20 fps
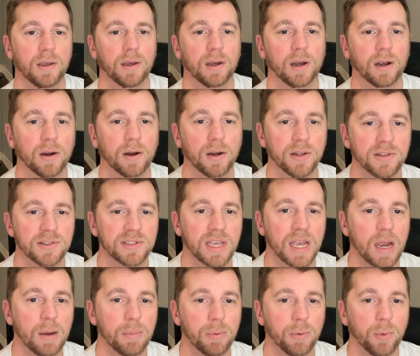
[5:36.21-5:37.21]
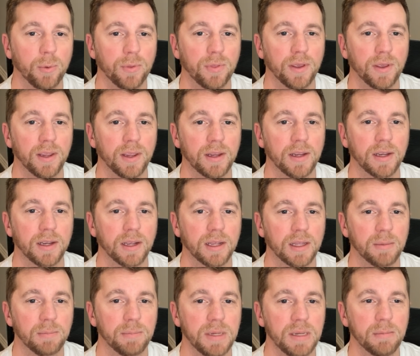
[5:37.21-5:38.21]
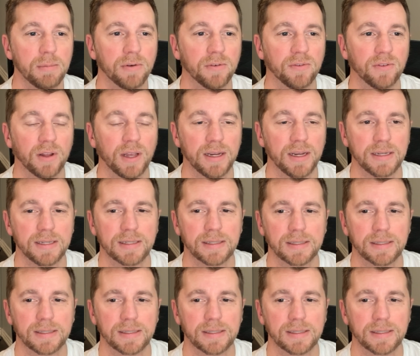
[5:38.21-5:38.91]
All right, zap with a beam of light.